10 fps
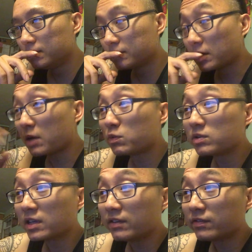so I will
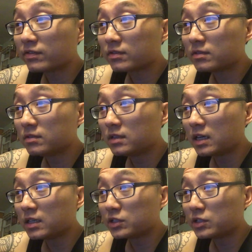give uh,